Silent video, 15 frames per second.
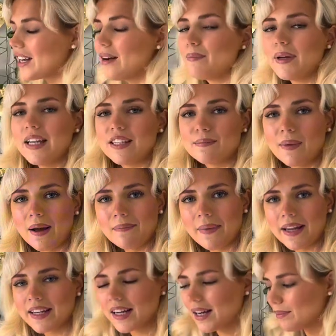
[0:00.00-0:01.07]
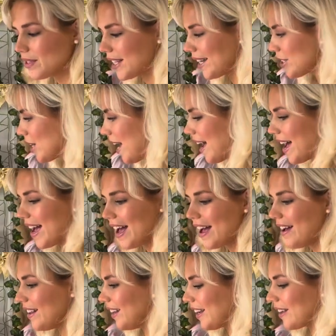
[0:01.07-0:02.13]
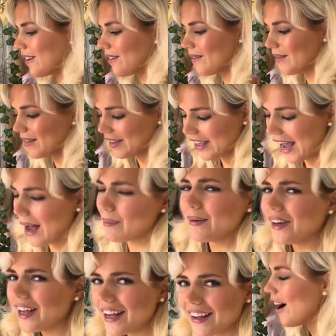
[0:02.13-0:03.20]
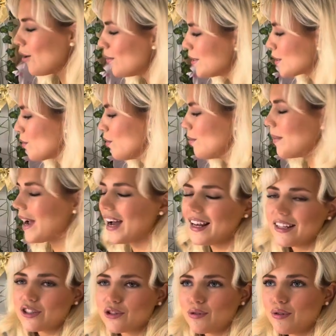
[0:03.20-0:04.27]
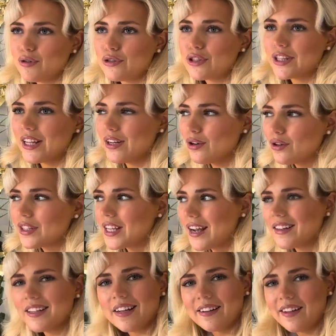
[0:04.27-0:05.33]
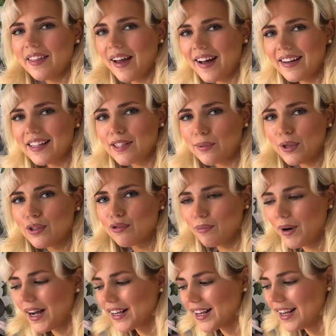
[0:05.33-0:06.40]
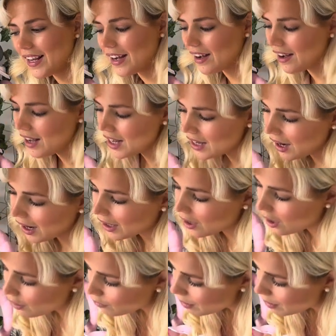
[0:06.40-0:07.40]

up is my makeup slash hair, like cabinet. I always call them my Alex drawers. They're not technically the Alex ones from Ikea. I can't